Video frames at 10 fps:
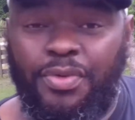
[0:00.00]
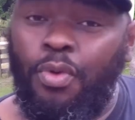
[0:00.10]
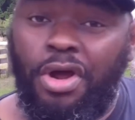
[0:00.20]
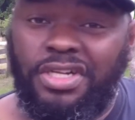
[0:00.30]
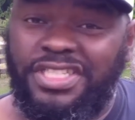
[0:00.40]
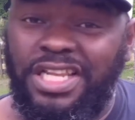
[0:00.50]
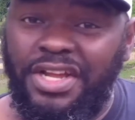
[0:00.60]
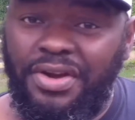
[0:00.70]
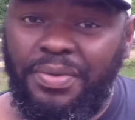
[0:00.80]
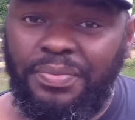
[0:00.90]
the water's
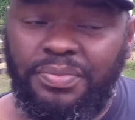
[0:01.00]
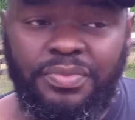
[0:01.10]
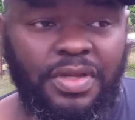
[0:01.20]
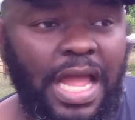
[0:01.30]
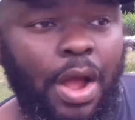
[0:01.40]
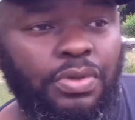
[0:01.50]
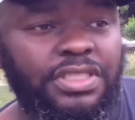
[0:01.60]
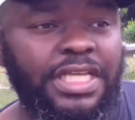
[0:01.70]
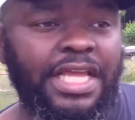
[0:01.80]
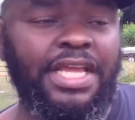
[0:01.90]
clear, I would
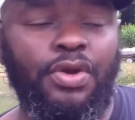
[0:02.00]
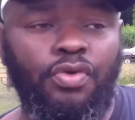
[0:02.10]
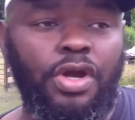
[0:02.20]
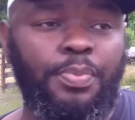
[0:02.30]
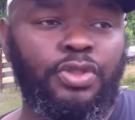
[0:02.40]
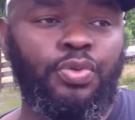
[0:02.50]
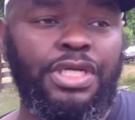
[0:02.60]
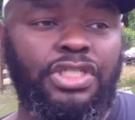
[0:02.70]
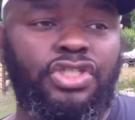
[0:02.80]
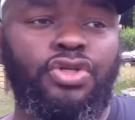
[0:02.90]
say anywhere
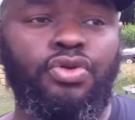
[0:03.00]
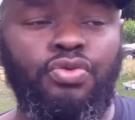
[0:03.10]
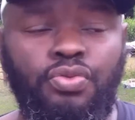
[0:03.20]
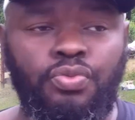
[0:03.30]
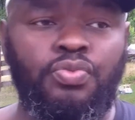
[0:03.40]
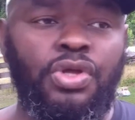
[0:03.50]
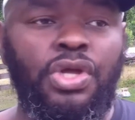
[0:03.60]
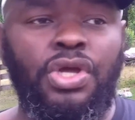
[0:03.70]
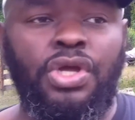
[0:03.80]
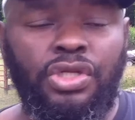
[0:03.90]
between 2
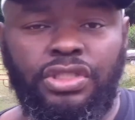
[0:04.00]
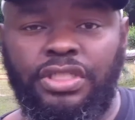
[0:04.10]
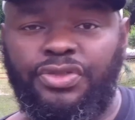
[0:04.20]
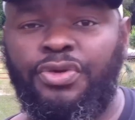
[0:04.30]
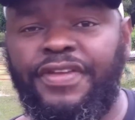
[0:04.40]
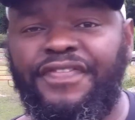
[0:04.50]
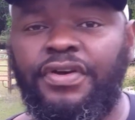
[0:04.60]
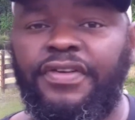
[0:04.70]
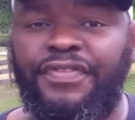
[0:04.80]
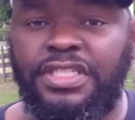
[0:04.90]
to 3
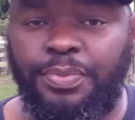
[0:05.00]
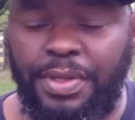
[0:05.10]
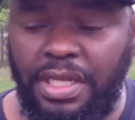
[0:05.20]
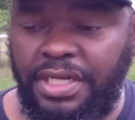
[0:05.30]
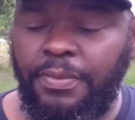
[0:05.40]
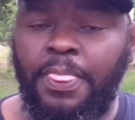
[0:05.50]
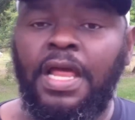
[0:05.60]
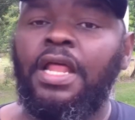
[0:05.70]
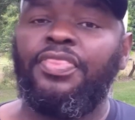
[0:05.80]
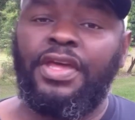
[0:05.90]
foot of visibility,
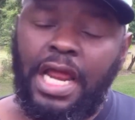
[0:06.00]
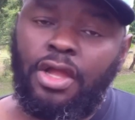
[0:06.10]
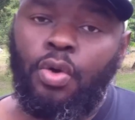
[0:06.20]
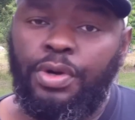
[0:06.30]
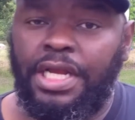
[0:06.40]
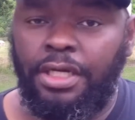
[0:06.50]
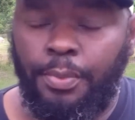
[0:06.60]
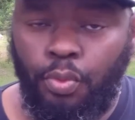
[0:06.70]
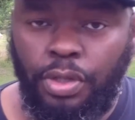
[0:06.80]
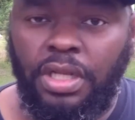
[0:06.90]
then I go with that
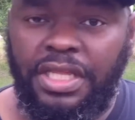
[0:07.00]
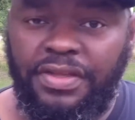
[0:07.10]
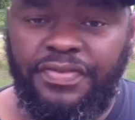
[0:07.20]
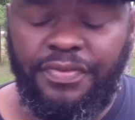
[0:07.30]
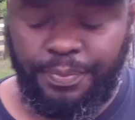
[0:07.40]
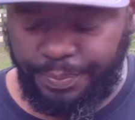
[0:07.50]
double willow leaf.